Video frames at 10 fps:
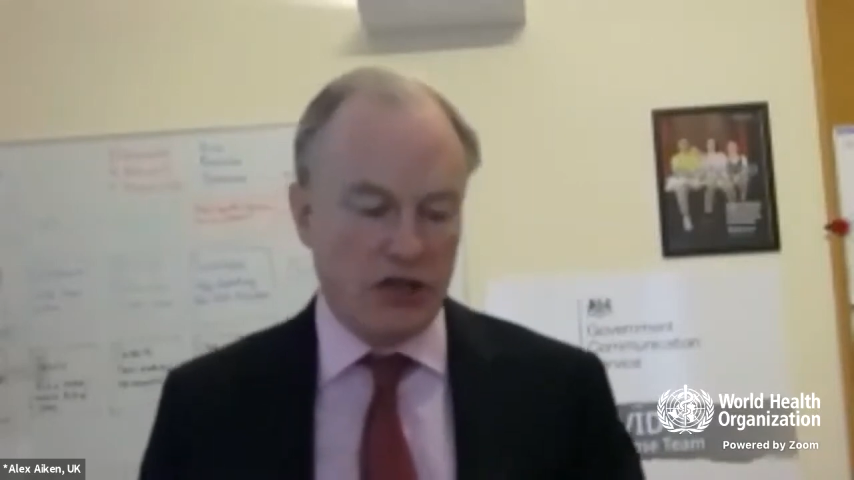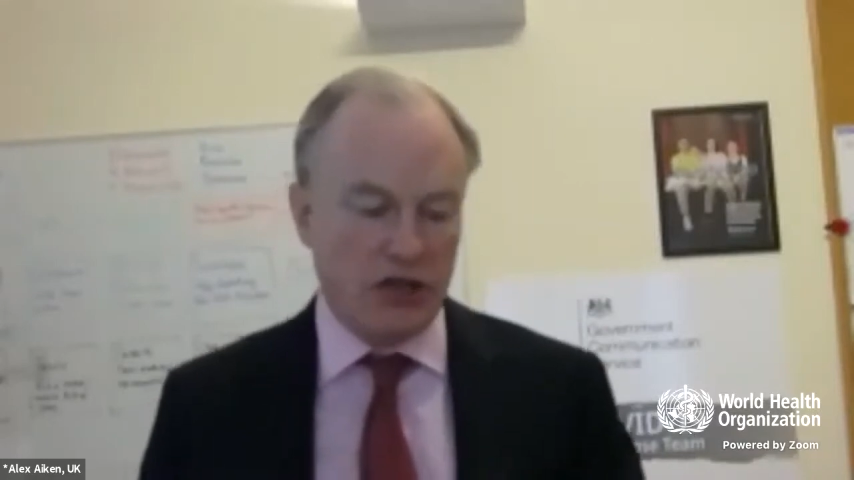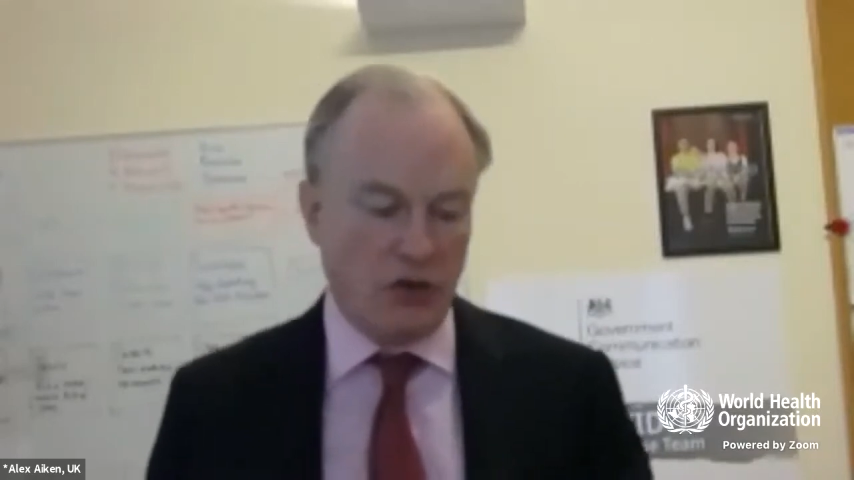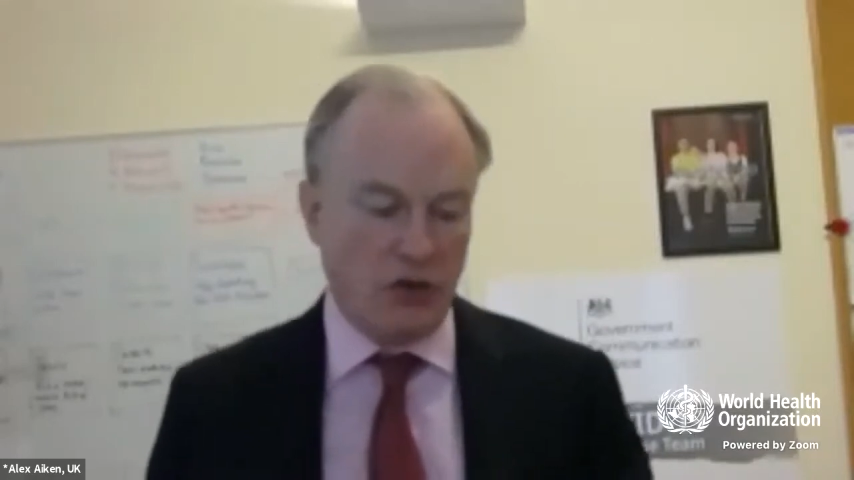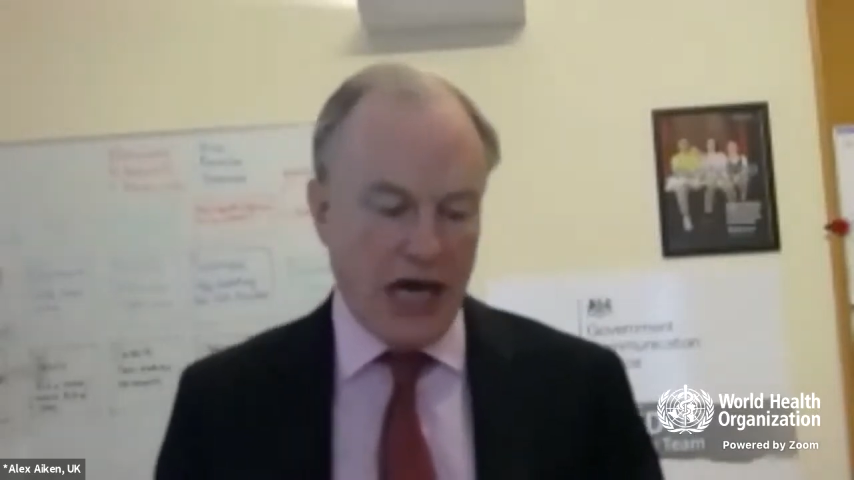
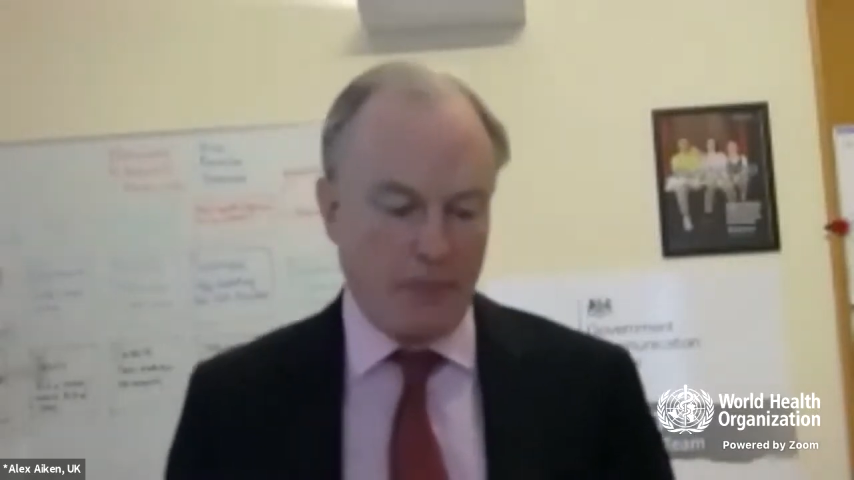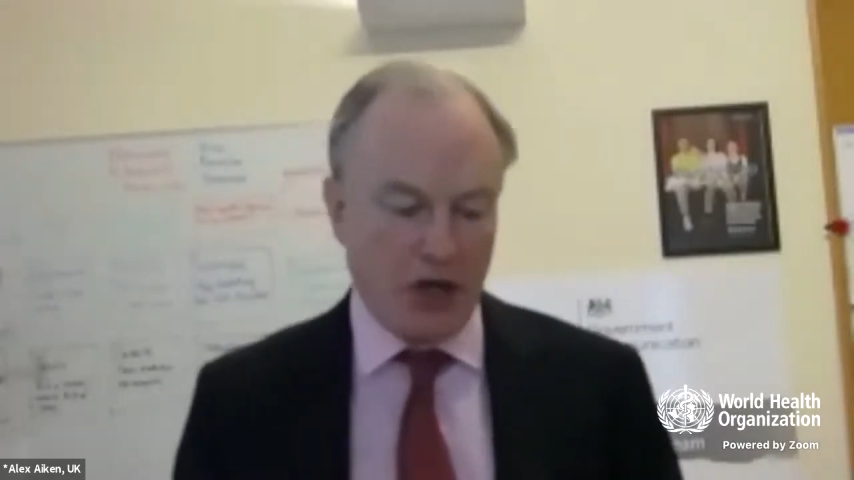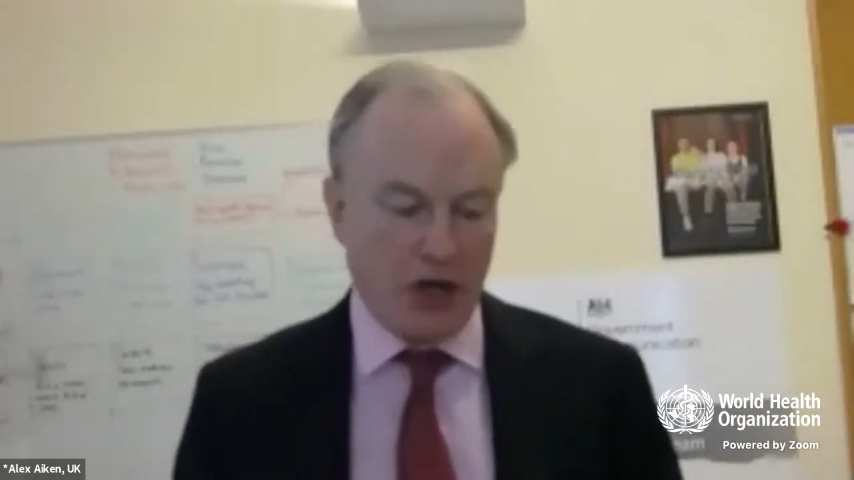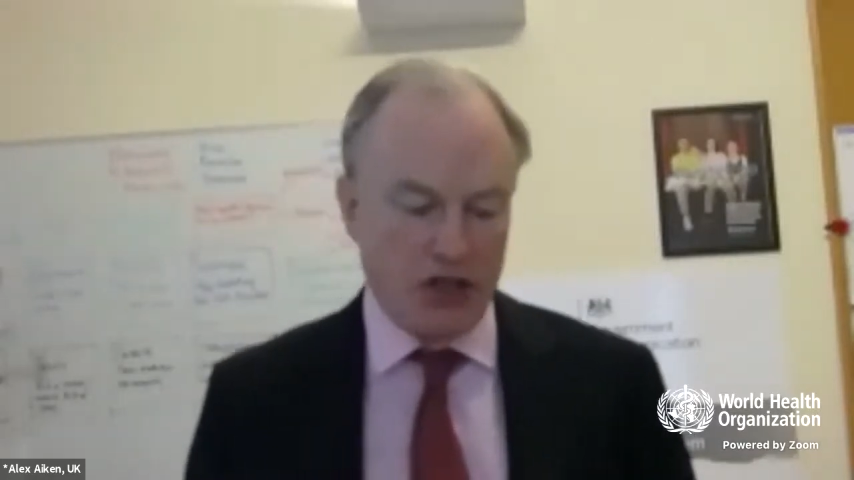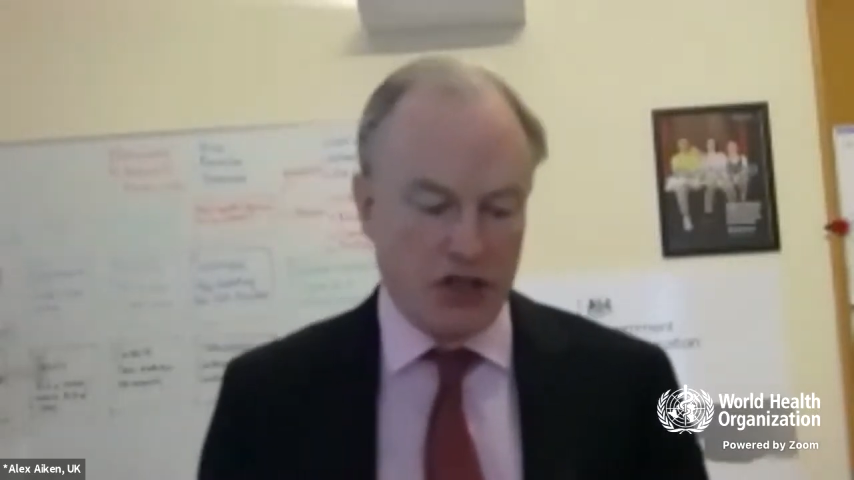to our
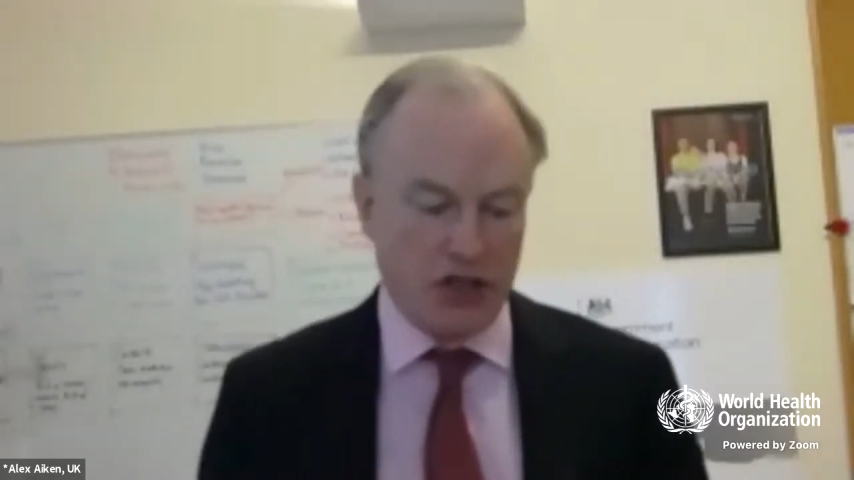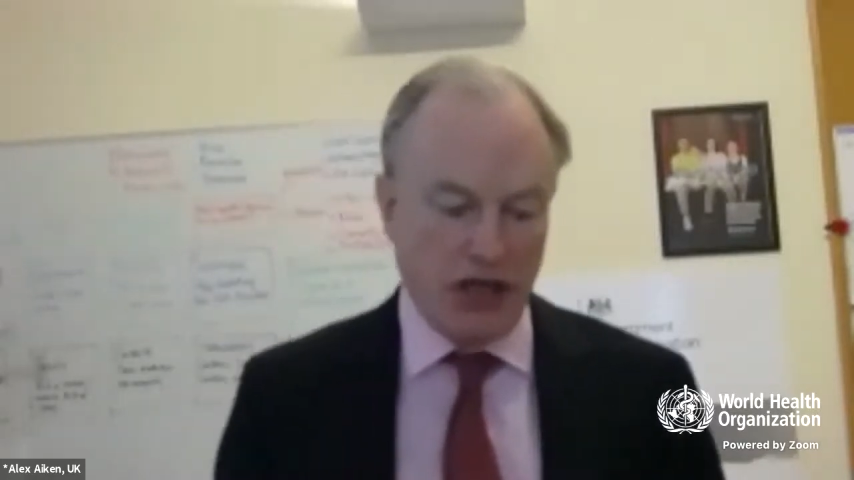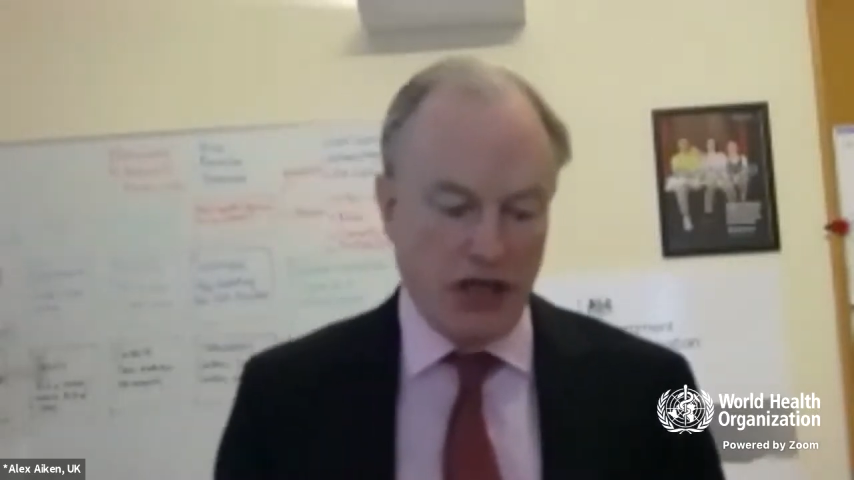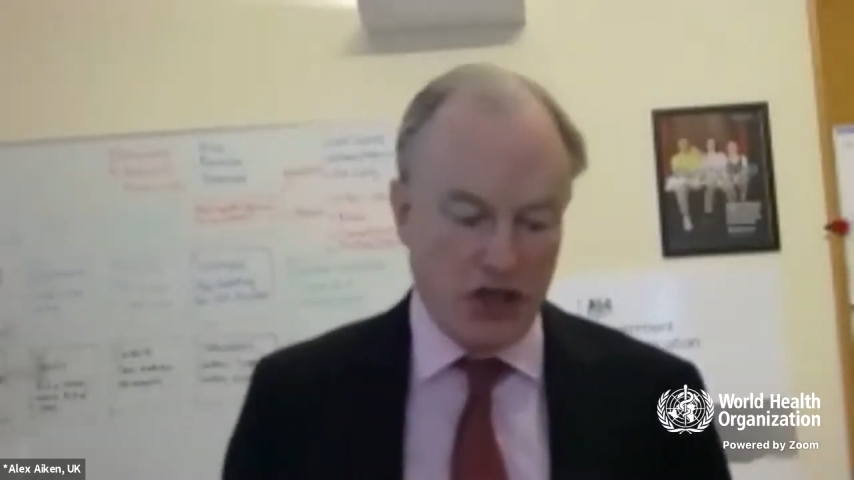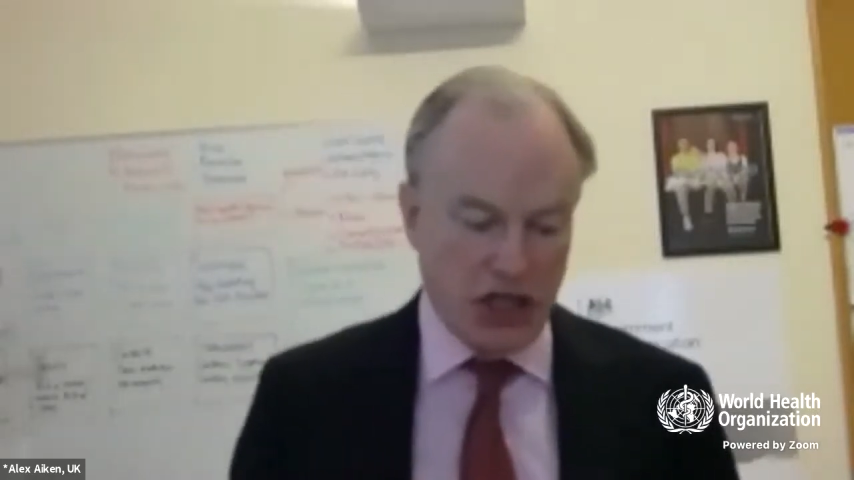
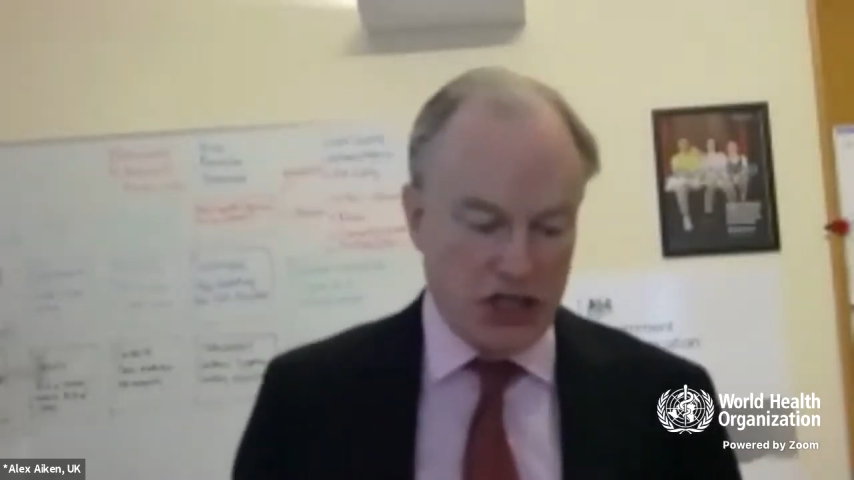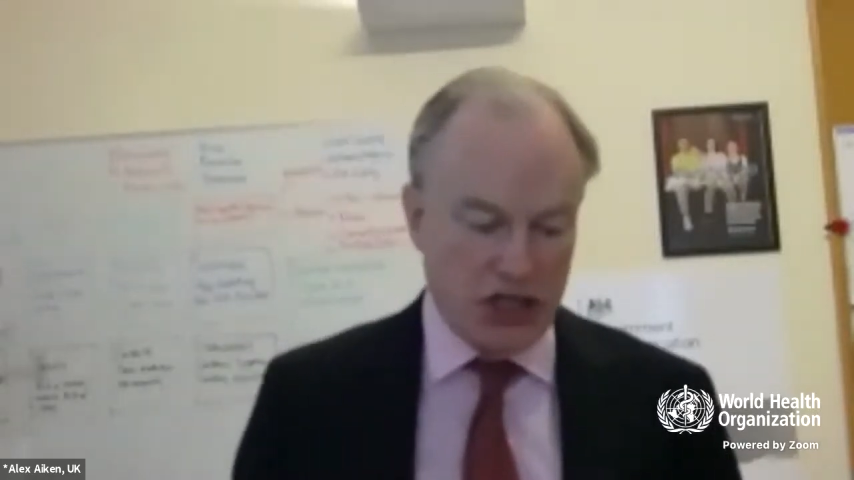presidency of the